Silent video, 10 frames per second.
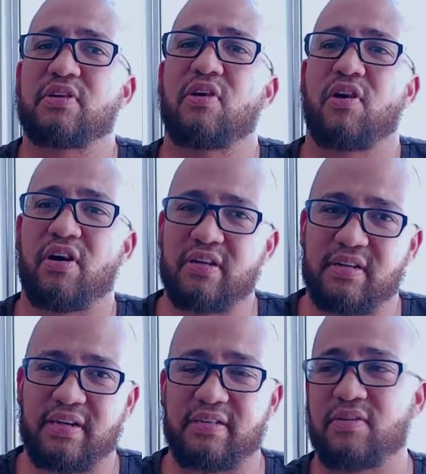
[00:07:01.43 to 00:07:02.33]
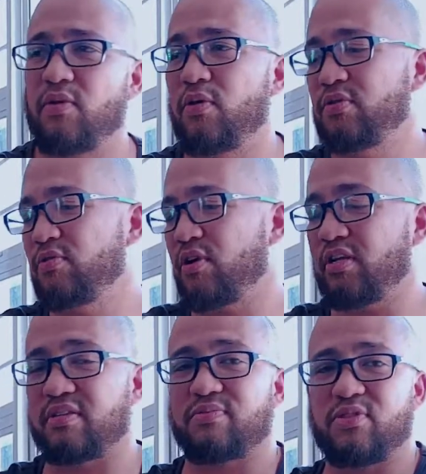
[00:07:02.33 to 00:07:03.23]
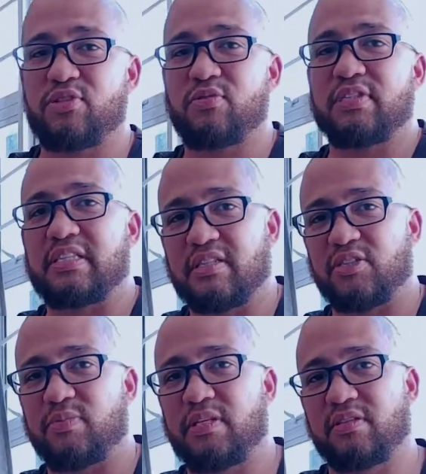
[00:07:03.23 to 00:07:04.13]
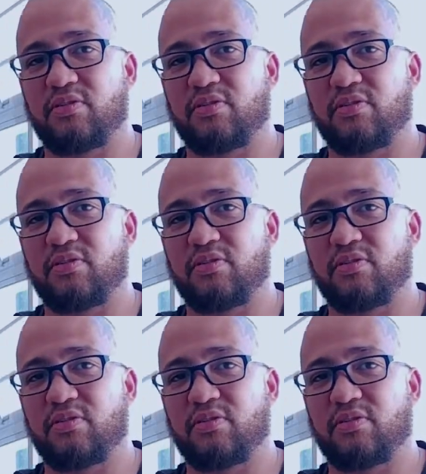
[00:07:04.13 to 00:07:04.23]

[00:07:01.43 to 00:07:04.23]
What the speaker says: aren't great. Or you're not using the speaker,